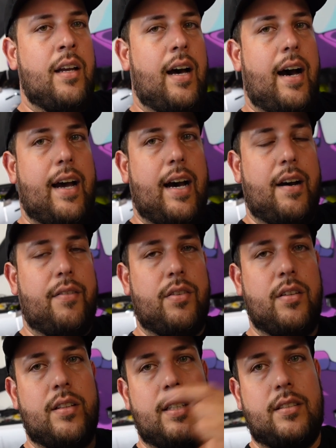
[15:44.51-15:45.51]
I have
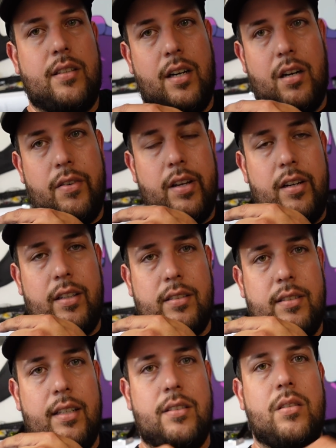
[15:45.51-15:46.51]
this car over here that's
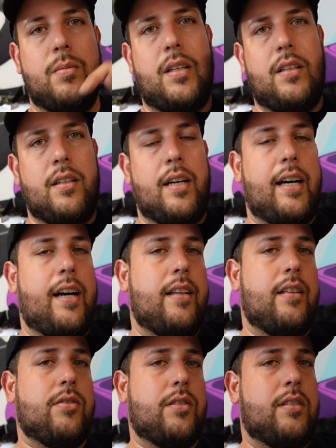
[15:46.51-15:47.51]
next to me. I have the
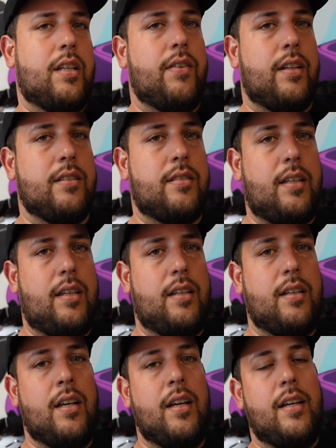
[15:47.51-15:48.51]
370Z.